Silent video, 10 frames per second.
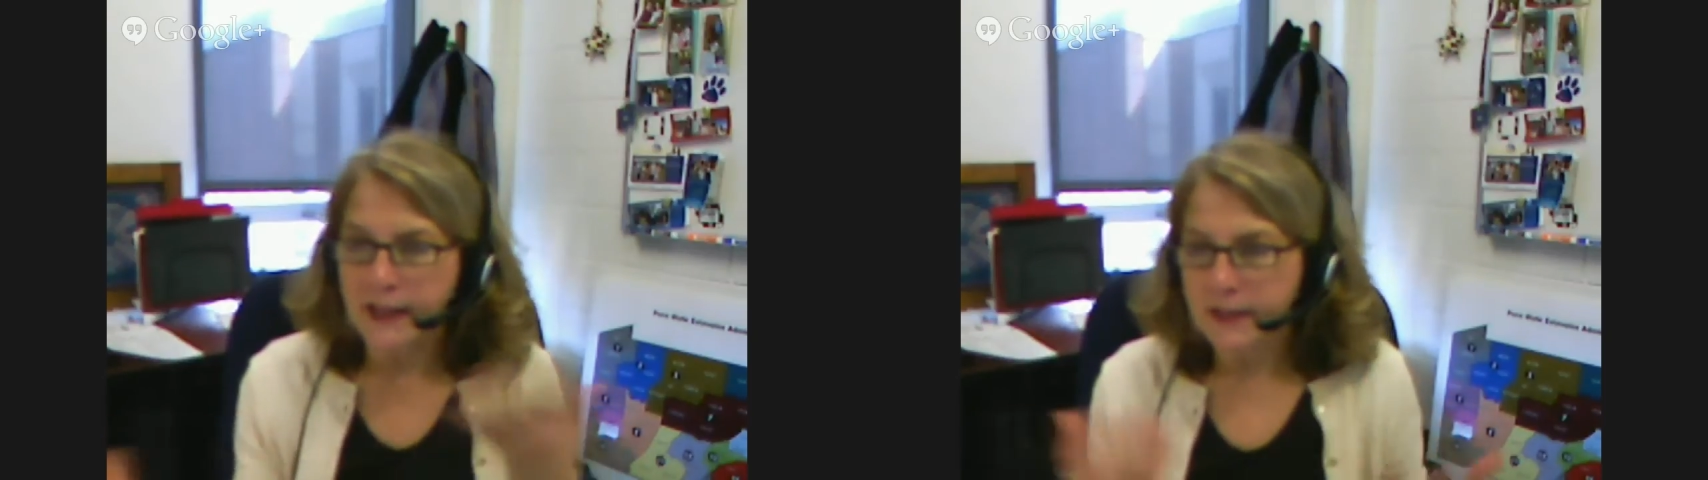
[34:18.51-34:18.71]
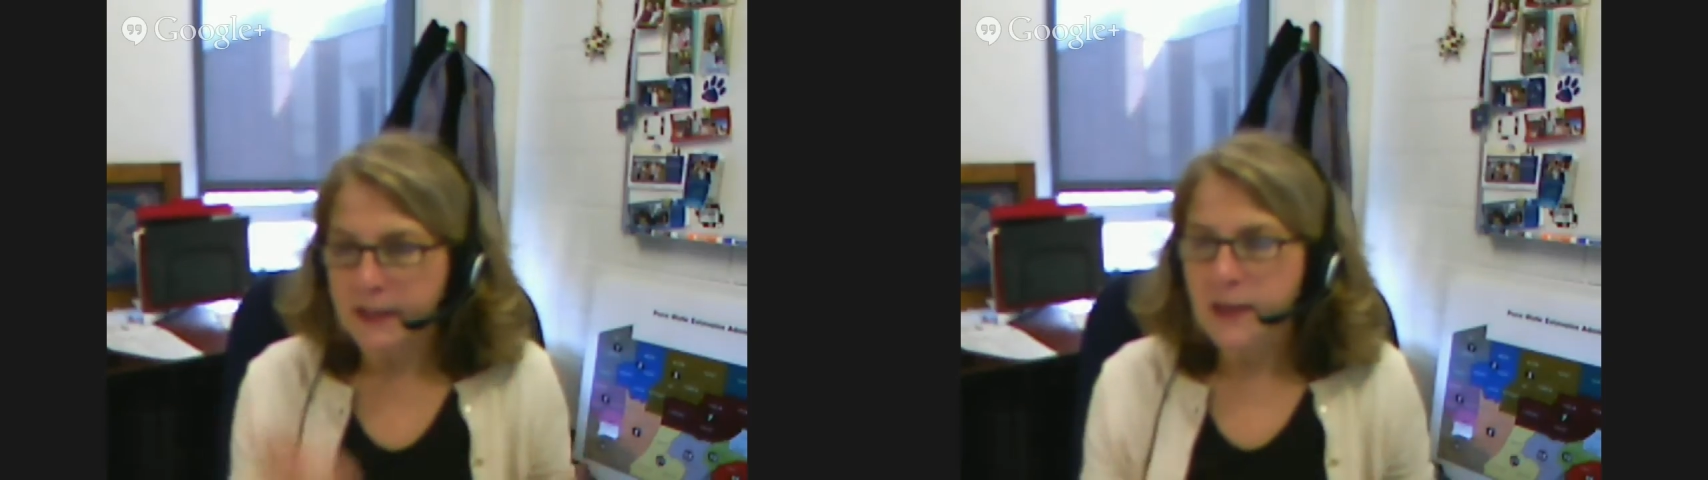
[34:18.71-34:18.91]

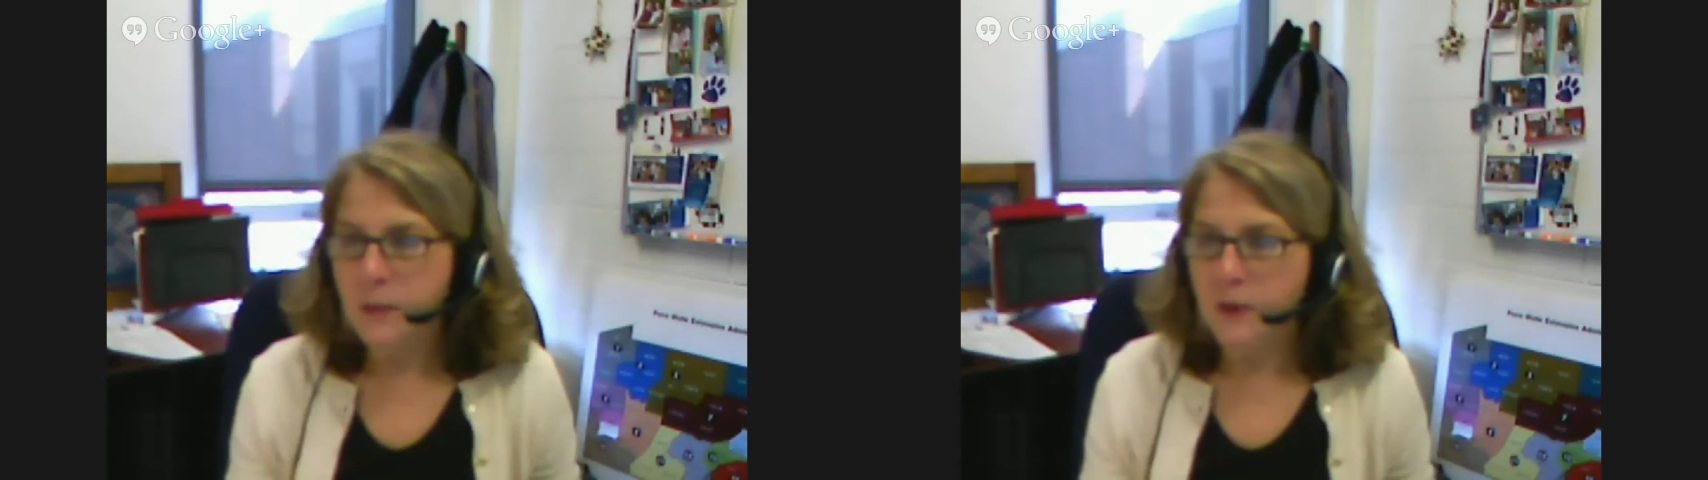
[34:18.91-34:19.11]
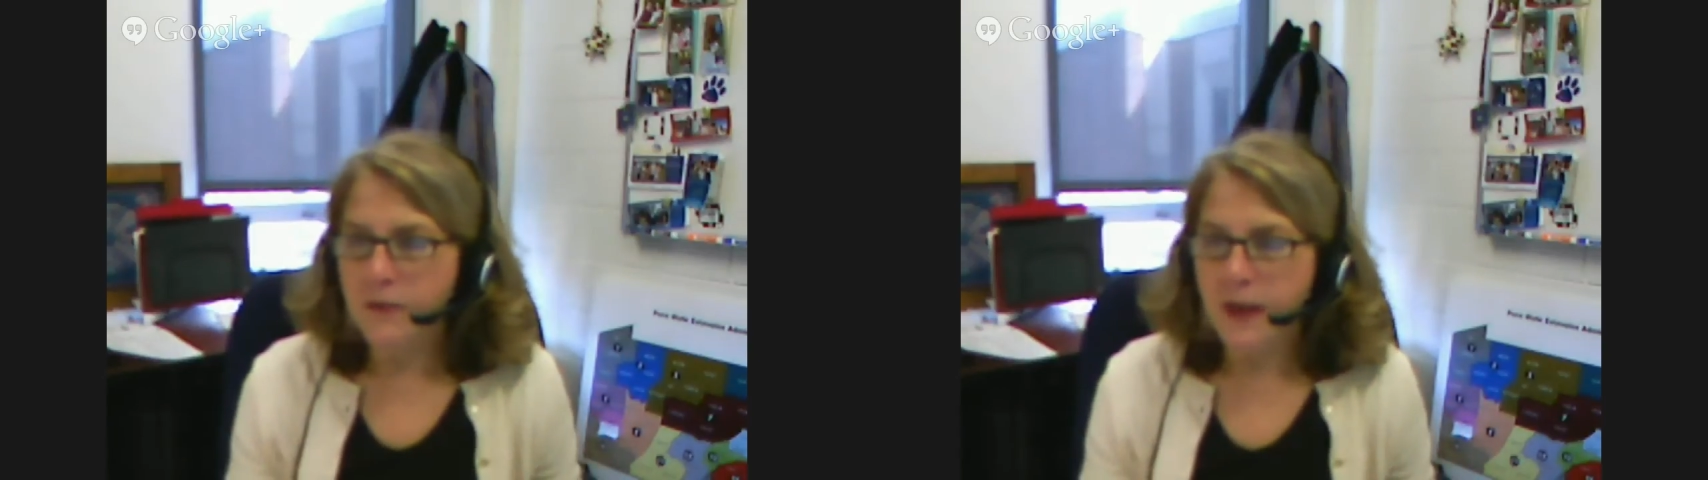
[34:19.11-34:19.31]
And
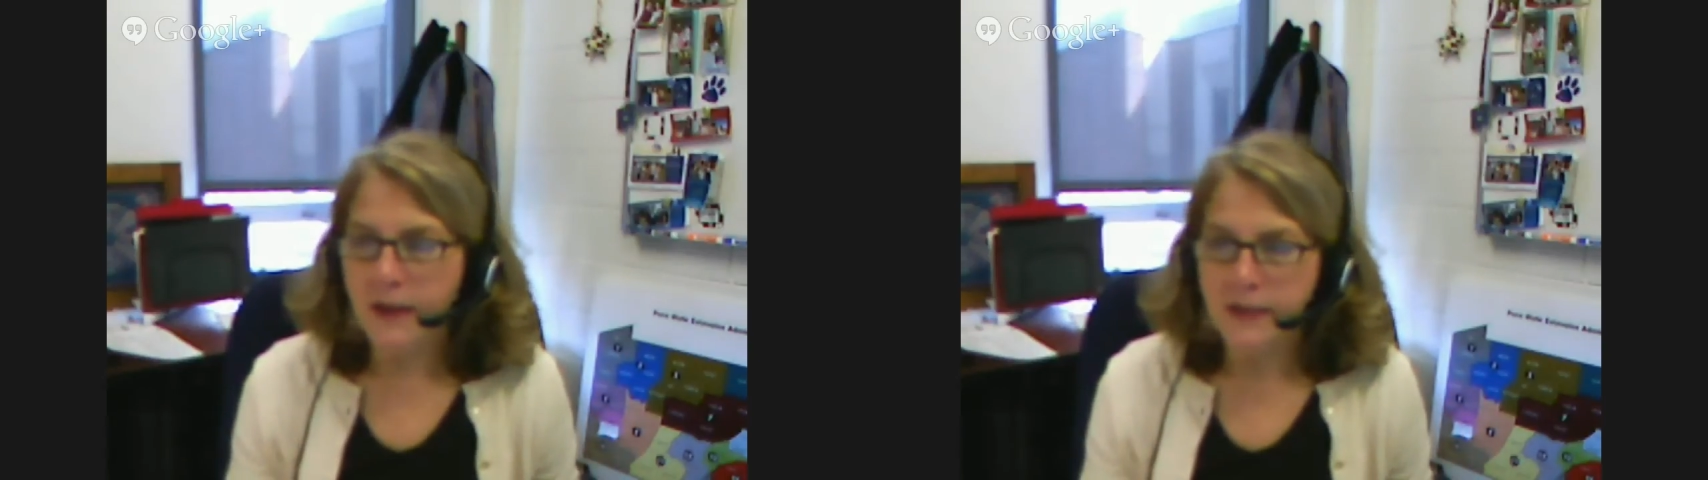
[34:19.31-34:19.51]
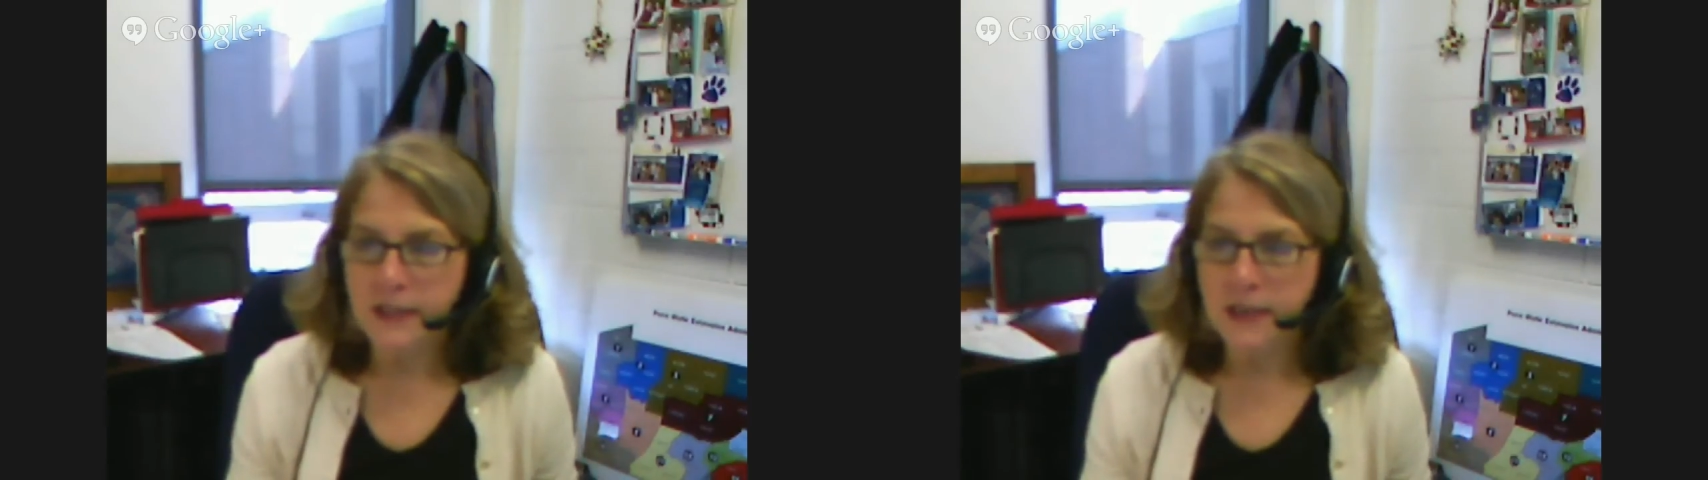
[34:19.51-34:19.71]
we
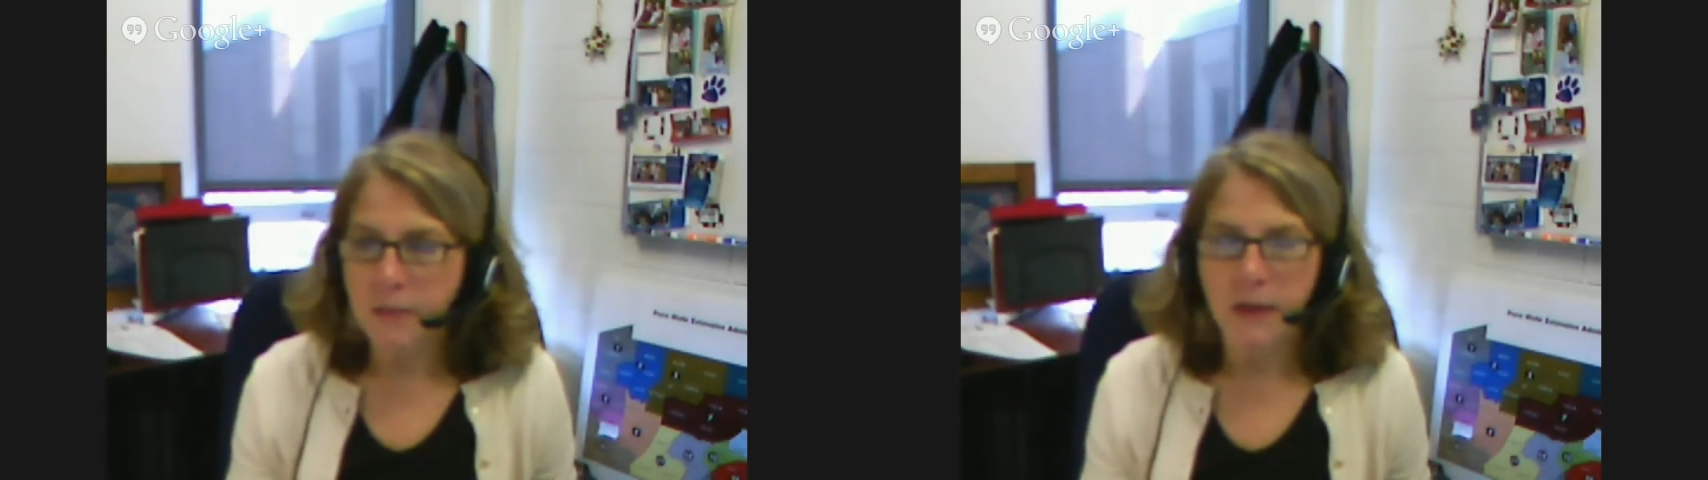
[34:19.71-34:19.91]
found that some